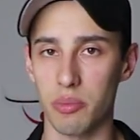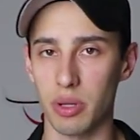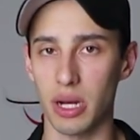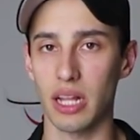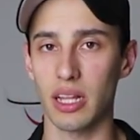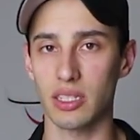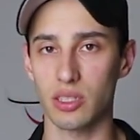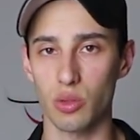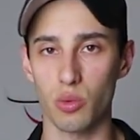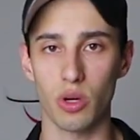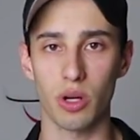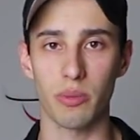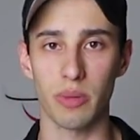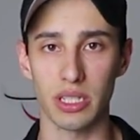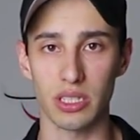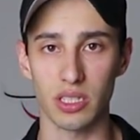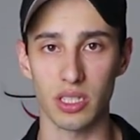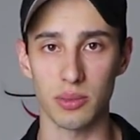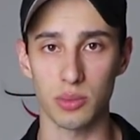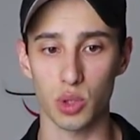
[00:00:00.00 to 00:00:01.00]
but I like to wear my
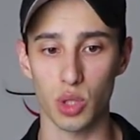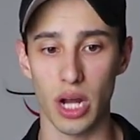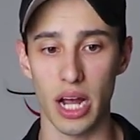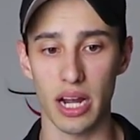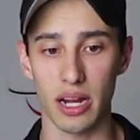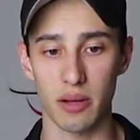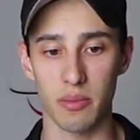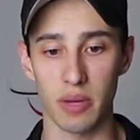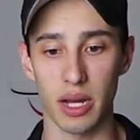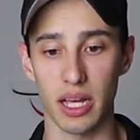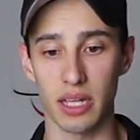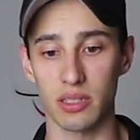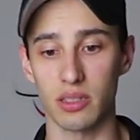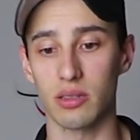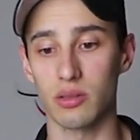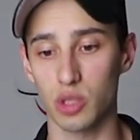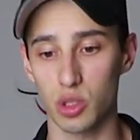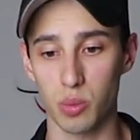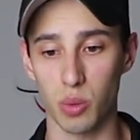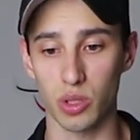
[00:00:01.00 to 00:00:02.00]

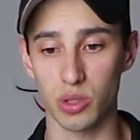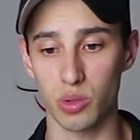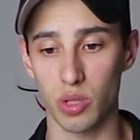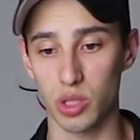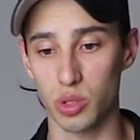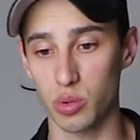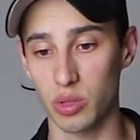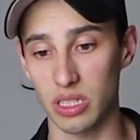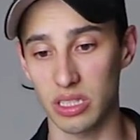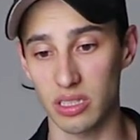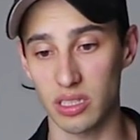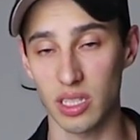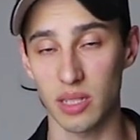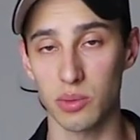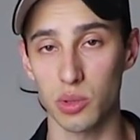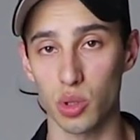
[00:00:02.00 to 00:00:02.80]
sports watch when I sleep,